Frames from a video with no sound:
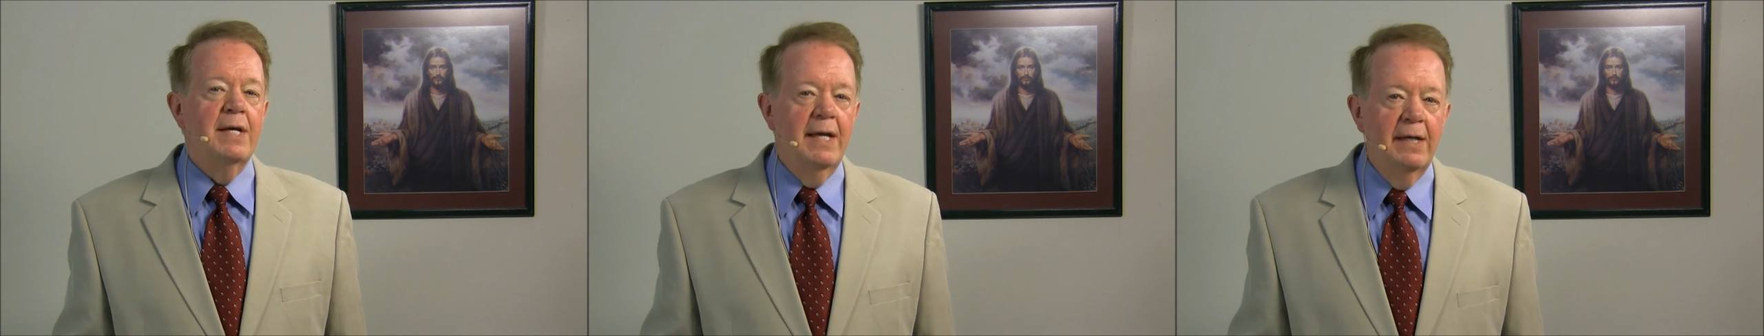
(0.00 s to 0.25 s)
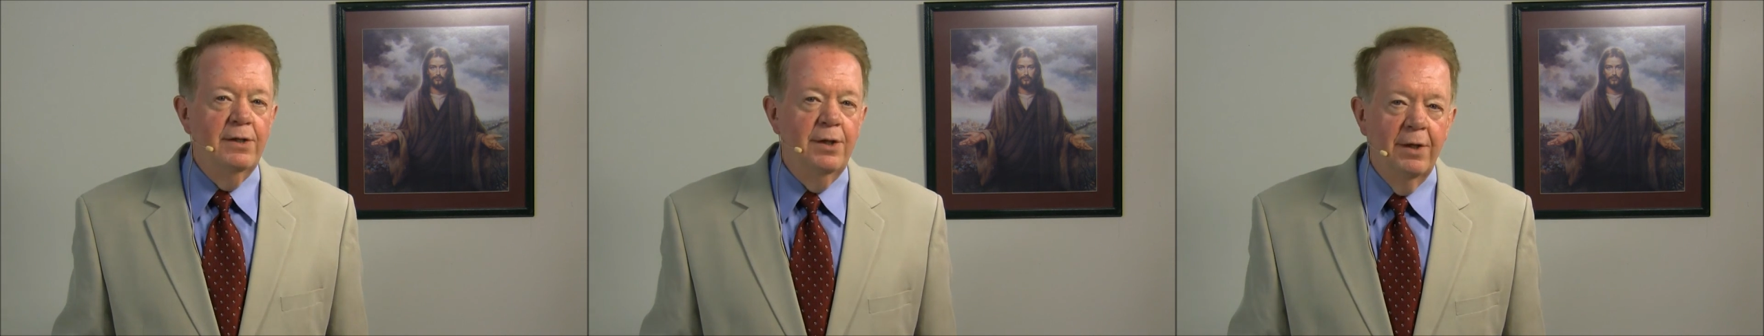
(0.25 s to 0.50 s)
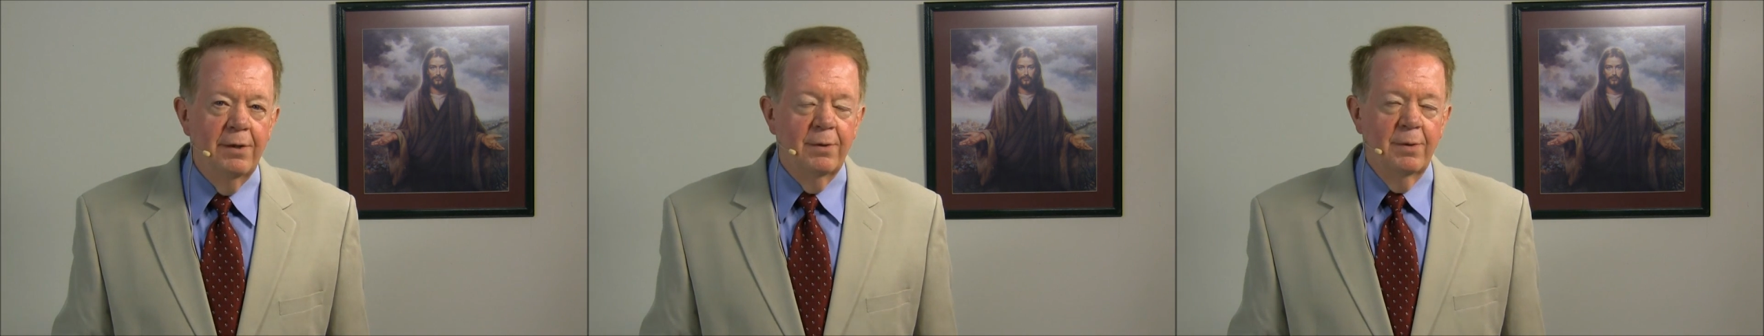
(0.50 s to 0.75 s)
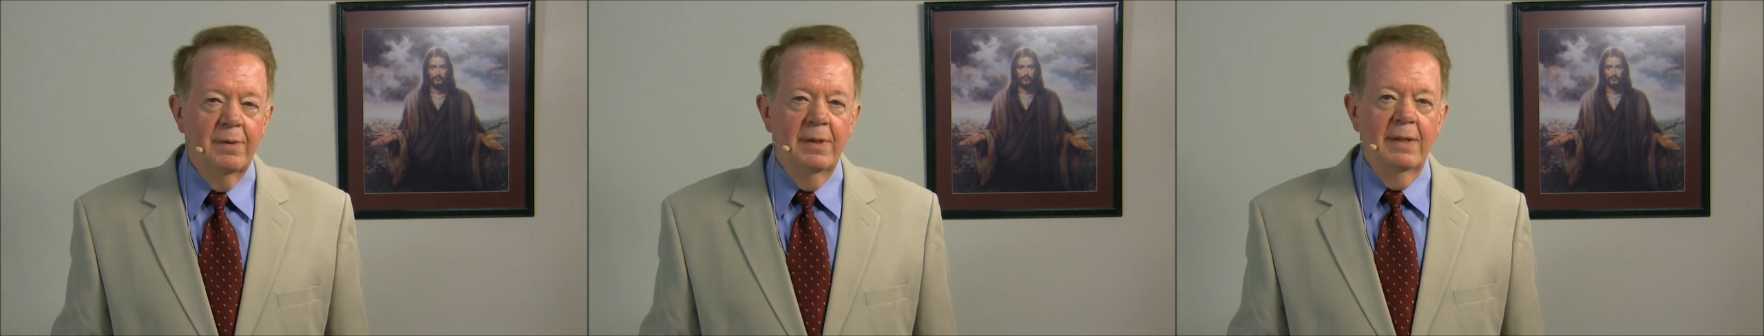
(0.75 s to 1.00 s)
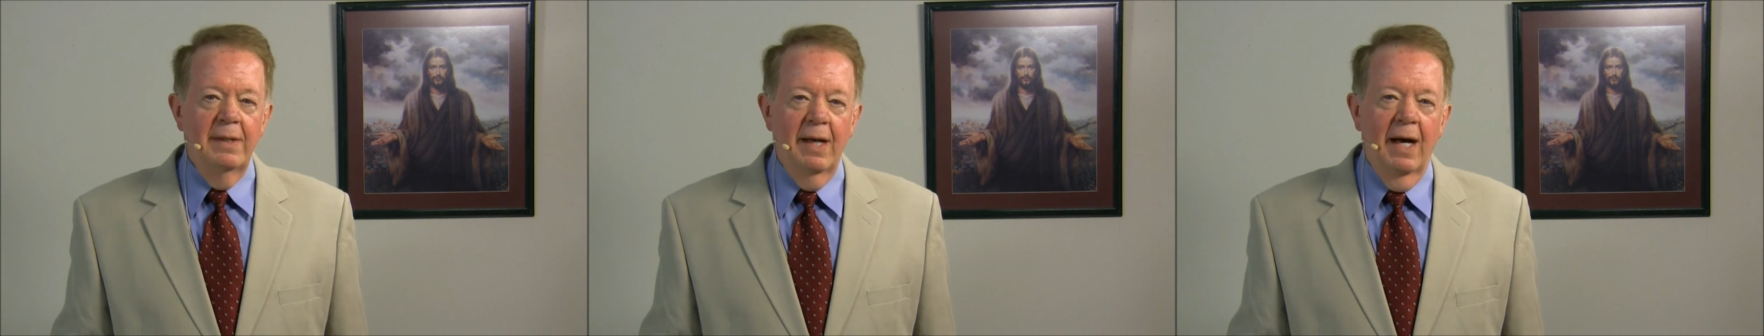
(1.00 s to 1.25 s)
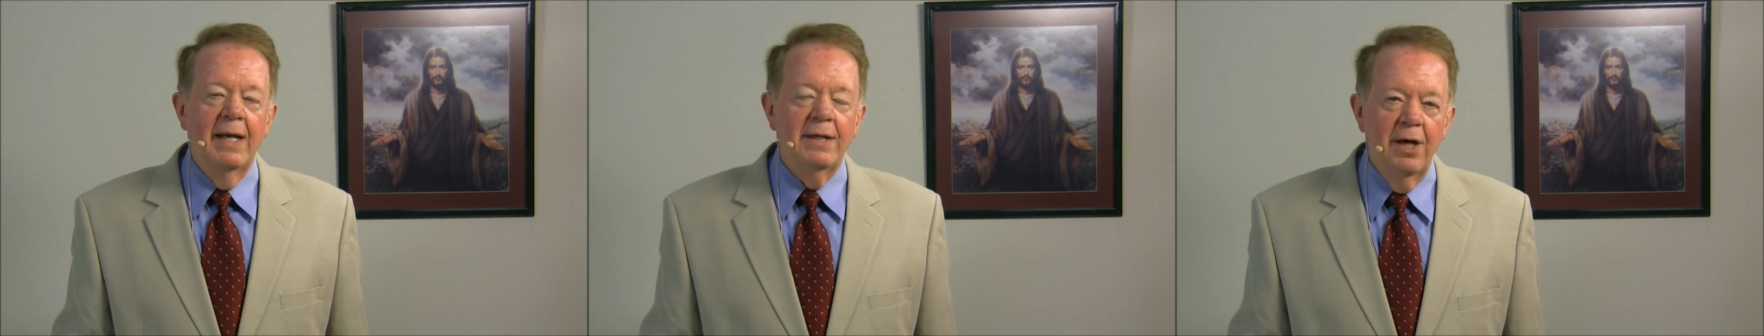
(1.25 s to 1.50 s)
in you,
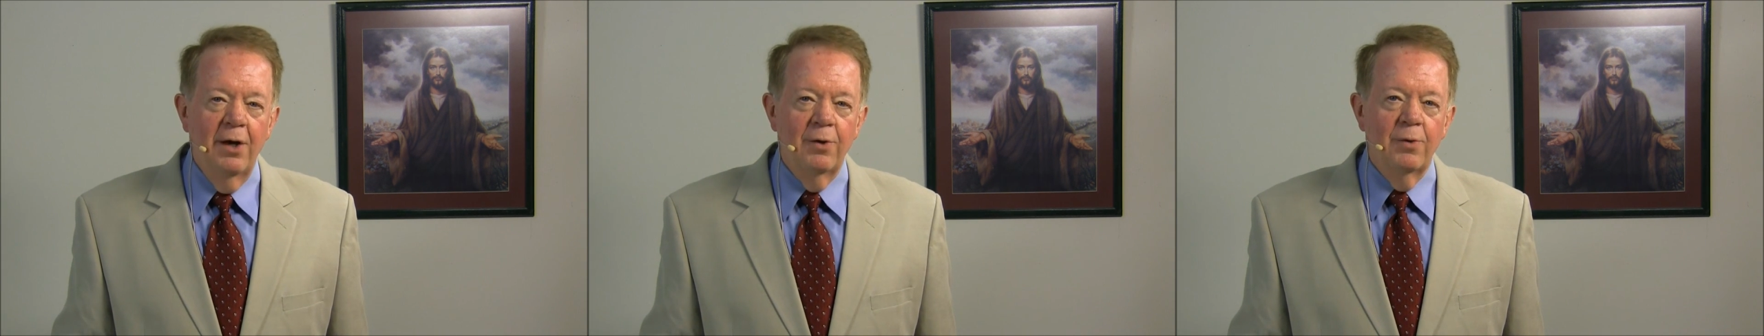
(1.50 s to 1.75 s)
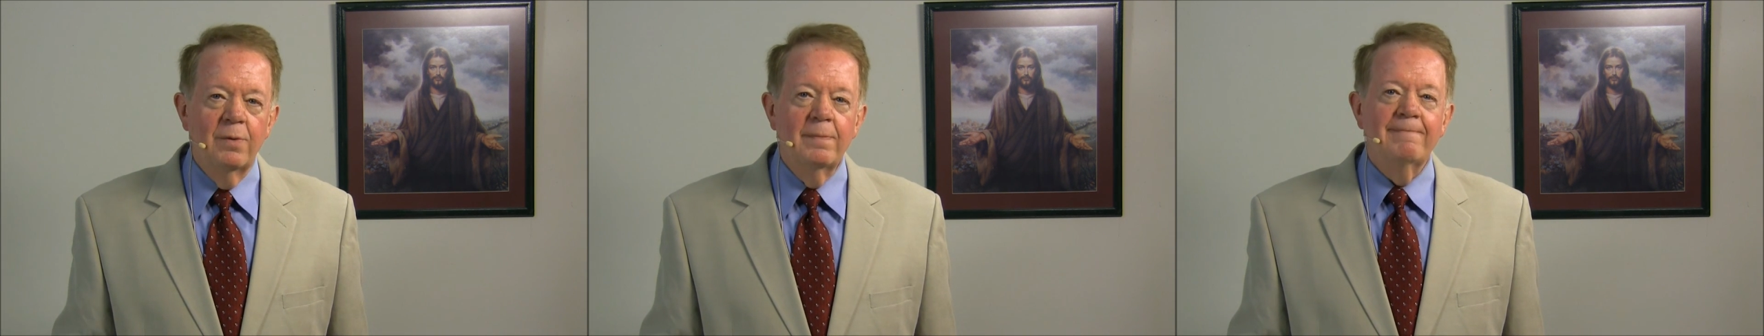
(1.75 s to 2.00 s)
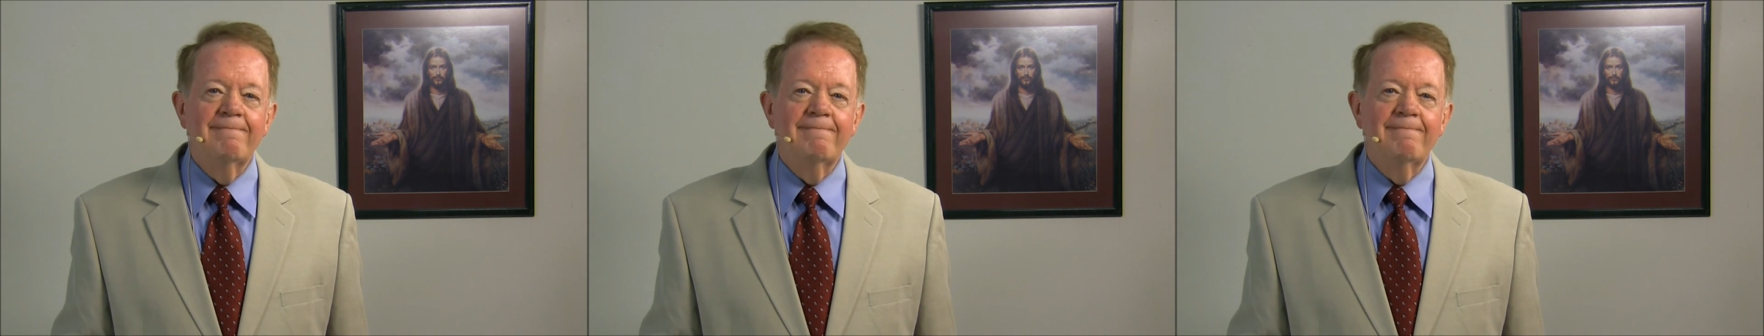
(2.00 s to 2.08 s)
I know,